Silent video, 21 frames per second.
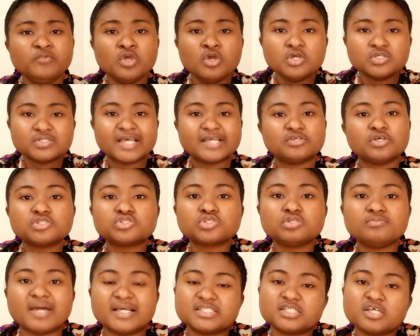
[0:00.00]
So I just
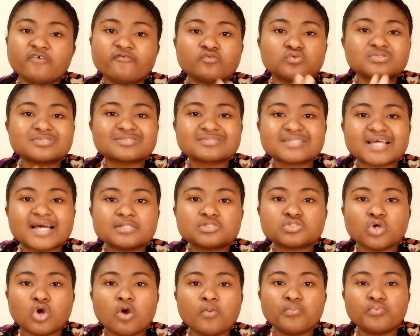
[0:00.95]
told myself to start
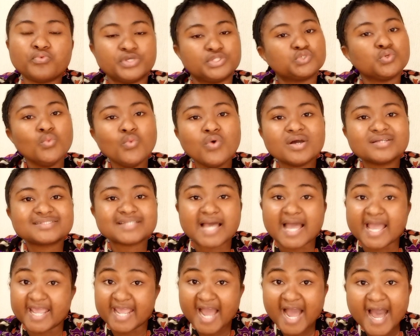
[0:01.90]
up with what
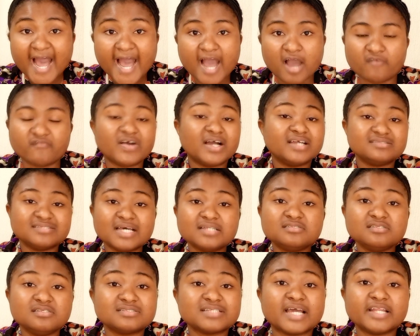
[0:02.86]
I have. And
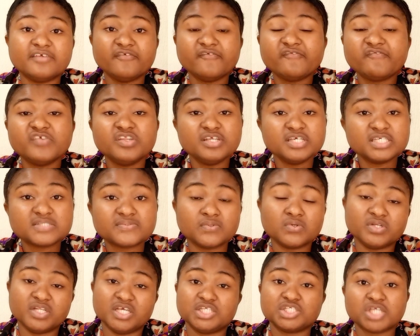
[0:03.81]
that is an Infinix
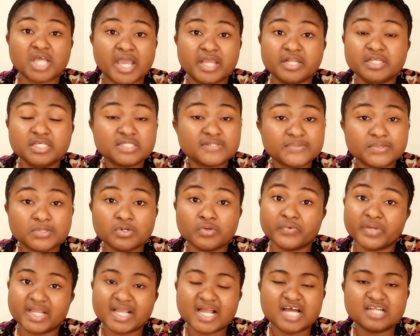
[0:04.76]
phone, a Chinese
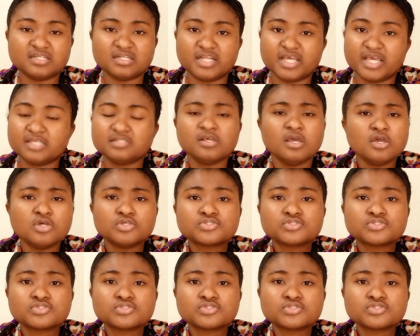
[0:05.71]
phone, regardless.